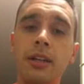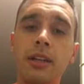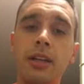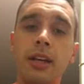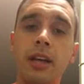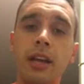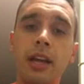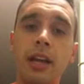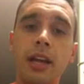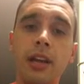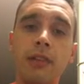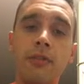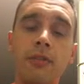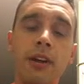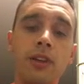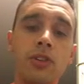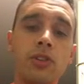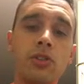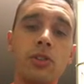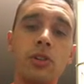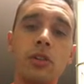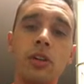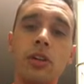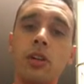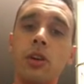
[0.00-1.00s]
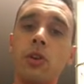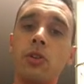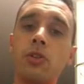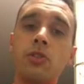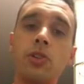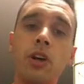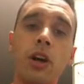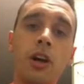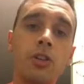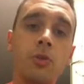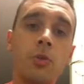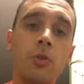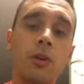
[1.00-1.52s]
And eventually those
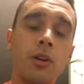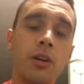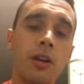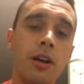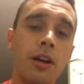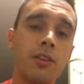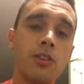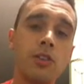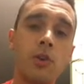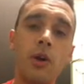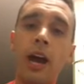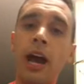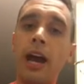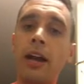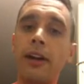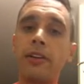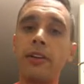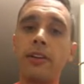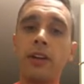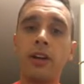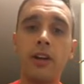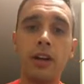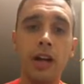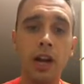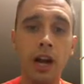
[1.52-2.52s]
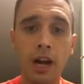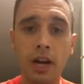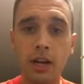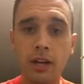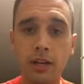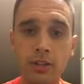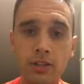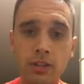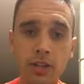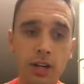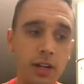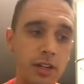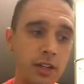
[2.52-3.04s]
drugs weren't enough, so I had to turn to
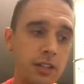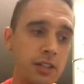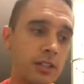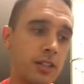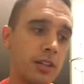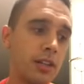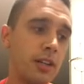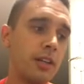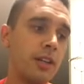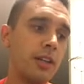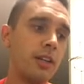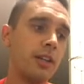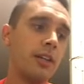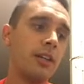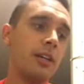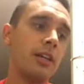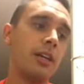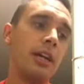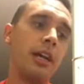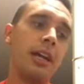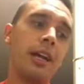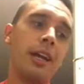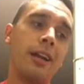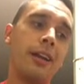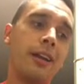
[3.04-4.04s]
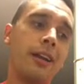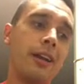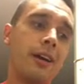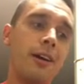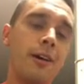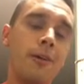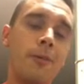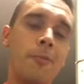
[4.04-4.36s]
harder drugs. And